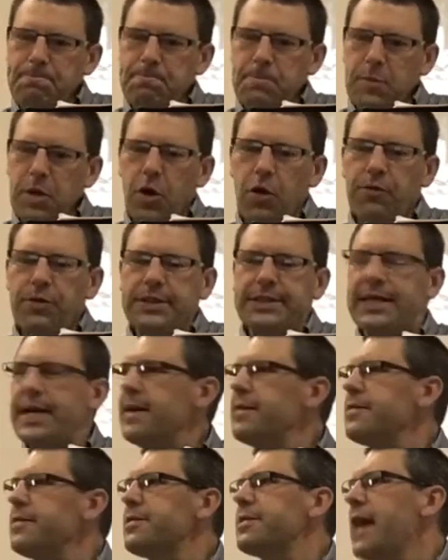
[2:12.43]
Over
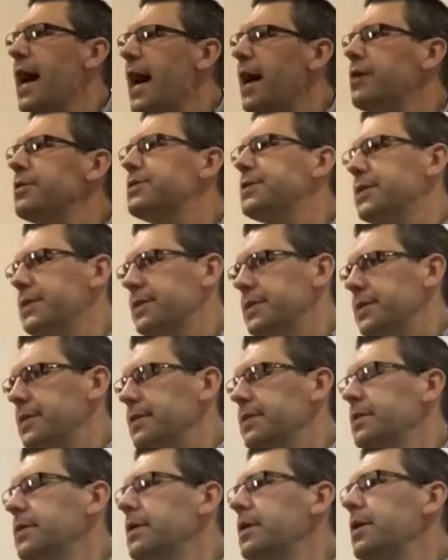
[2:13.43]
10,000
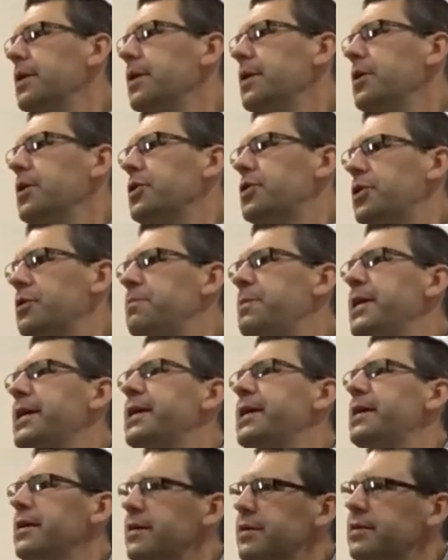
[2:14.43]
could be
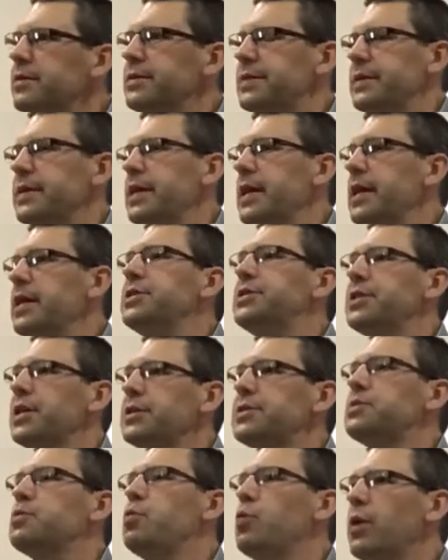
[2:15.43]
killed in
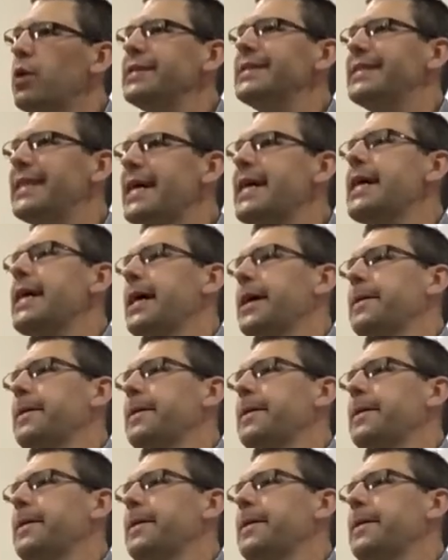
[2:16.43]
just one day.